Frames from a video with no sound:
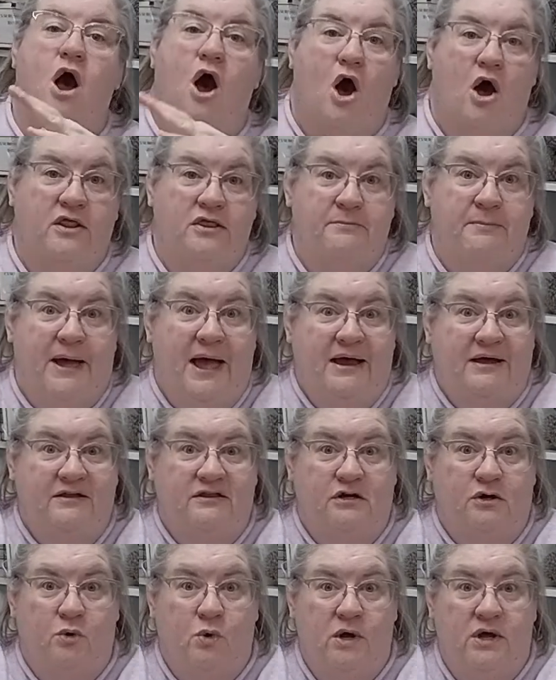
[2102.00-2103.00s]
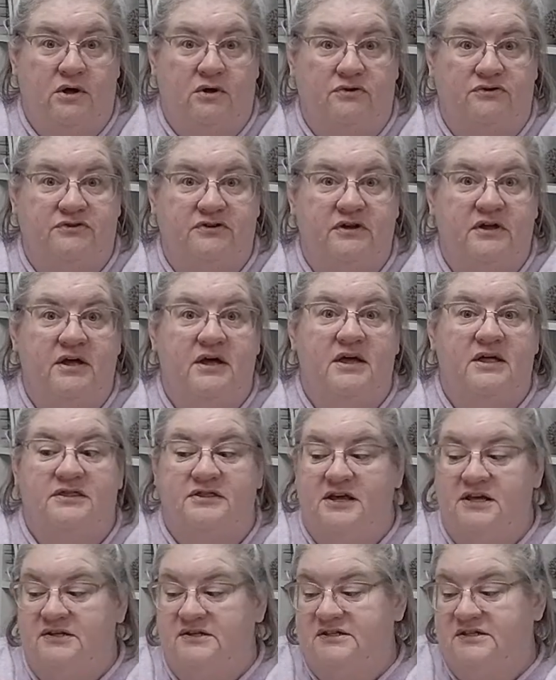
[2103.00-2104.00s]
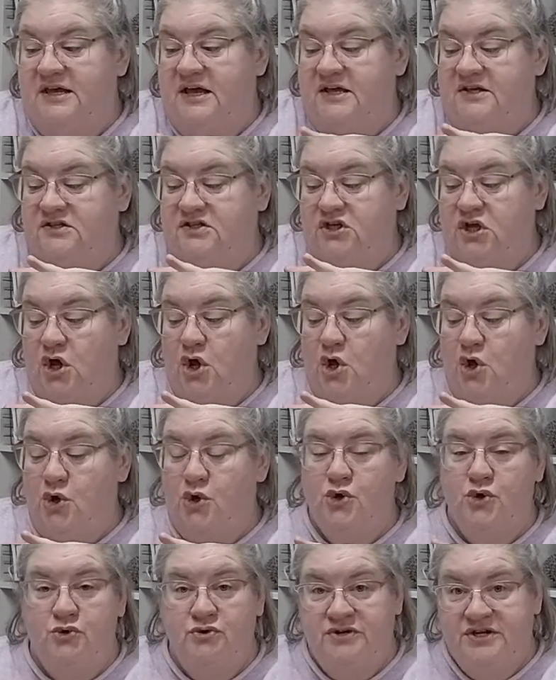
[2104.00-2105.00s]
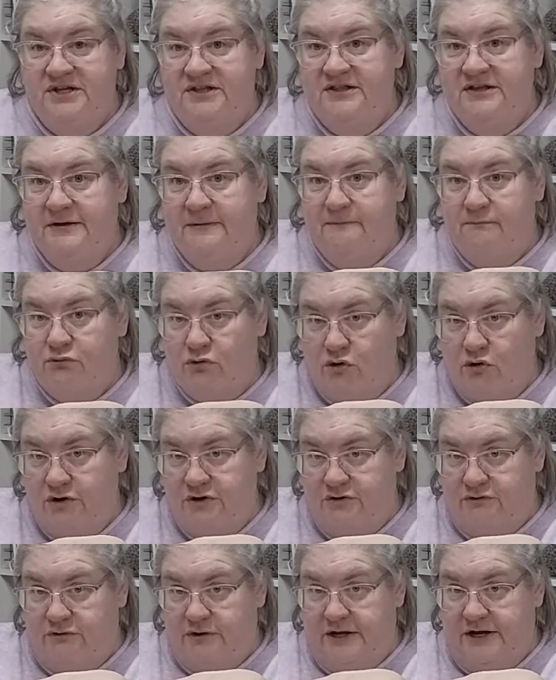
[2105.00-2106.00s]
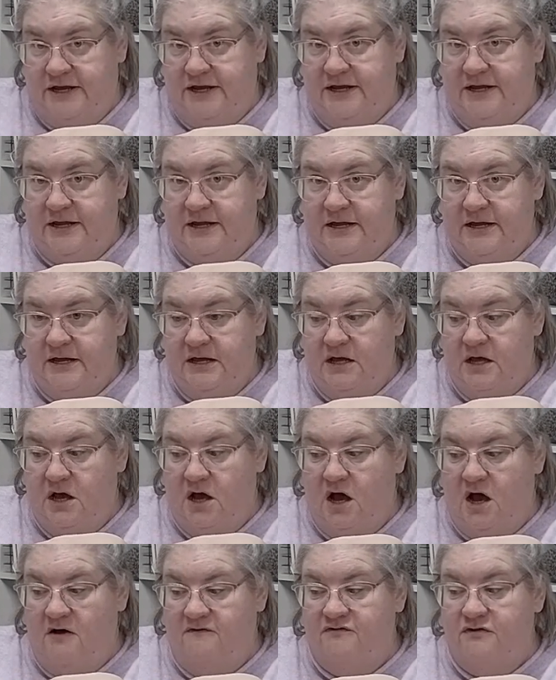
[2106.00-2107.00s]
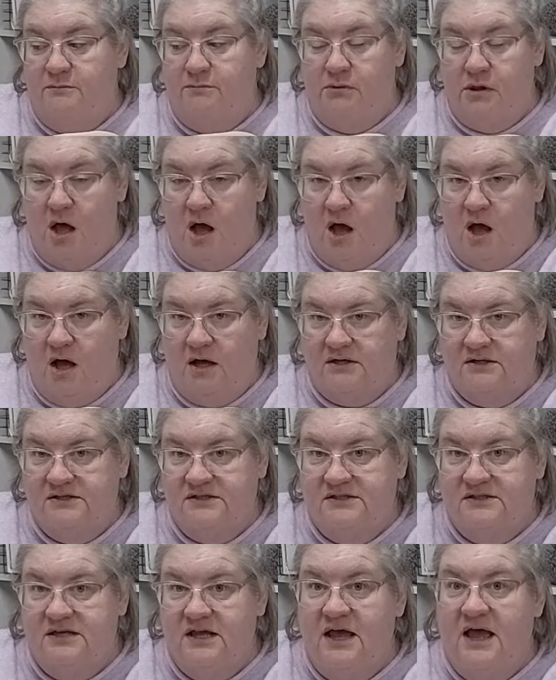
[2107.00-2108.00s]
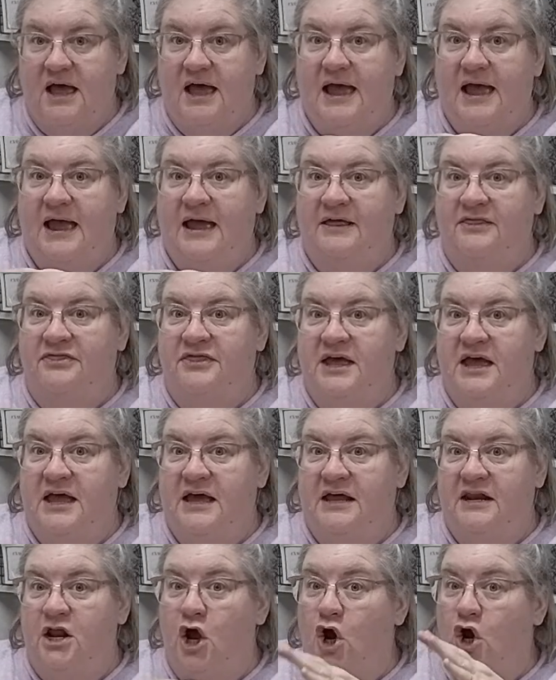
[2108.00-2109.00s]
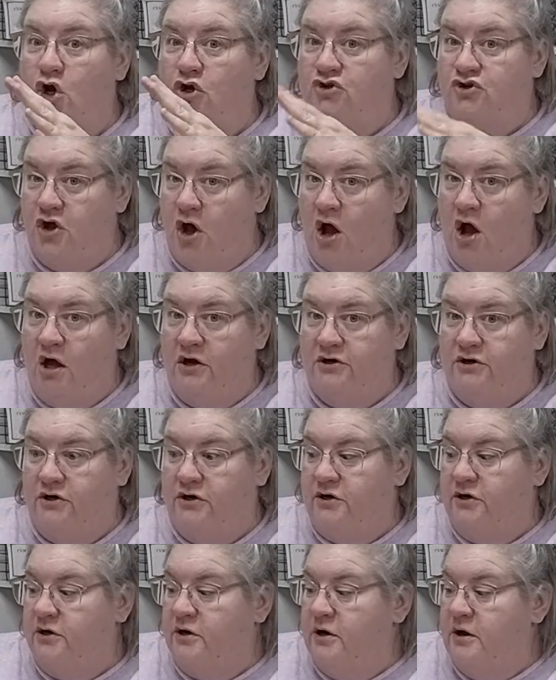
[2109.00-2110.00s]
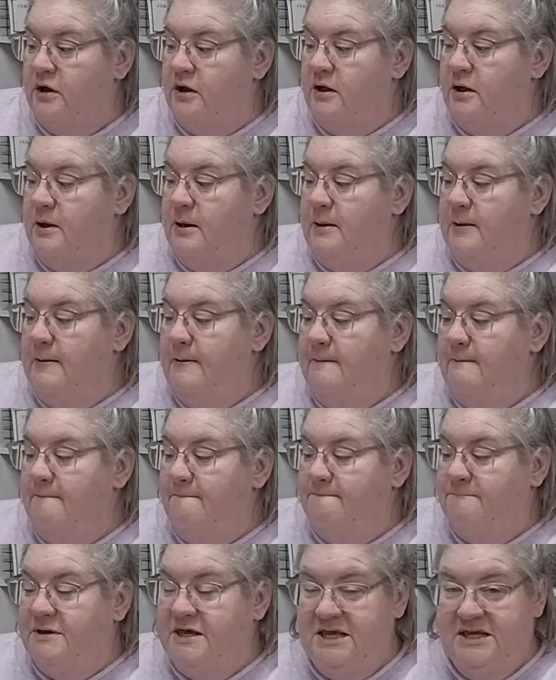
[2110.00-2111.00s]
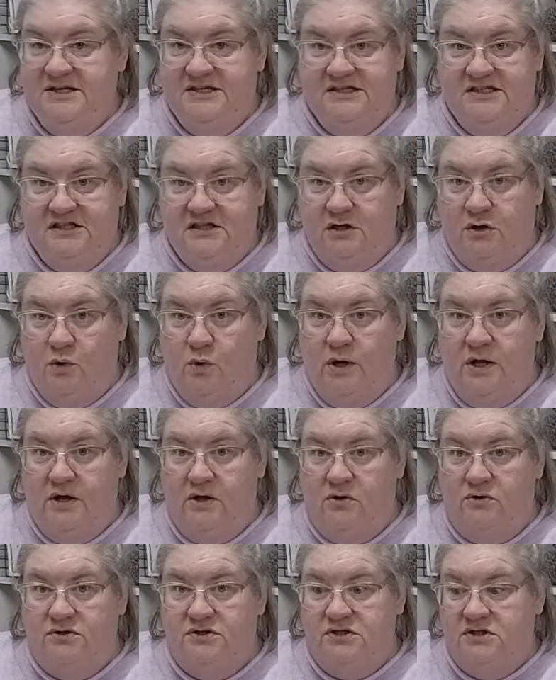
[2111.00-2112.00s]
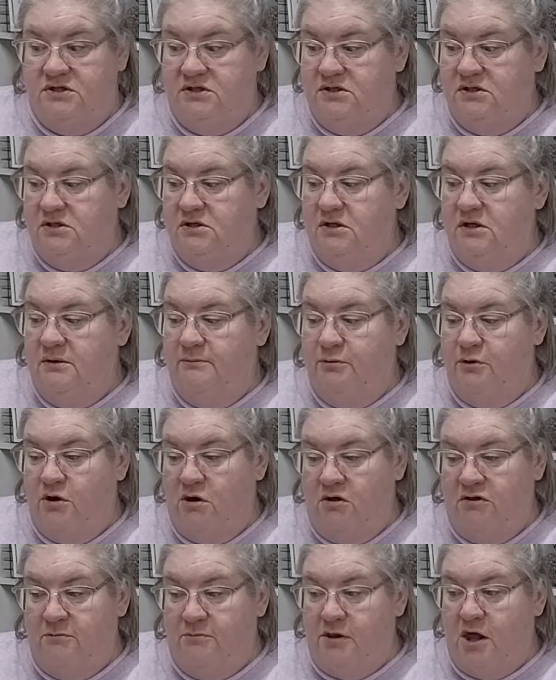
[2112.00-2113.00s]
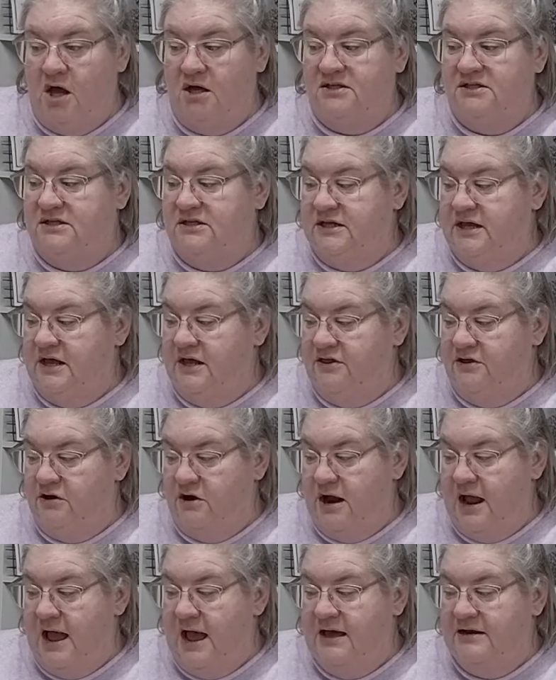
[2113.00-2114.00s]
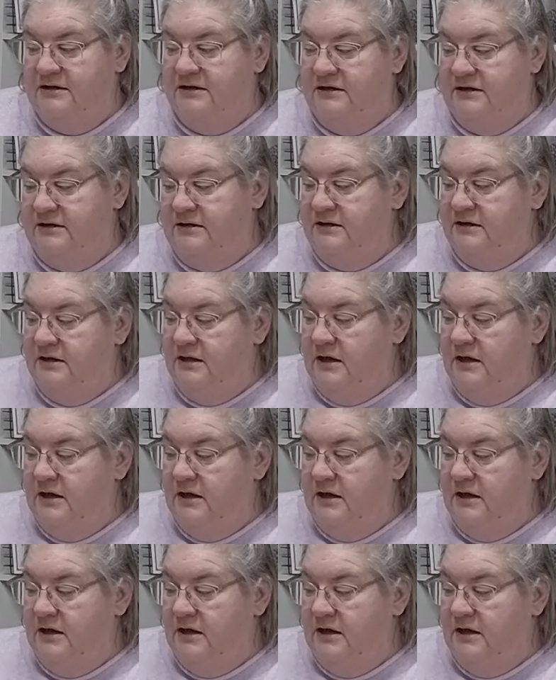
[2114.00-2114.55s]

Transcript: on the back of the quilt that says who did the embroidery of the blocks, and then her daughter pieced the quilt, put all the blocks together, added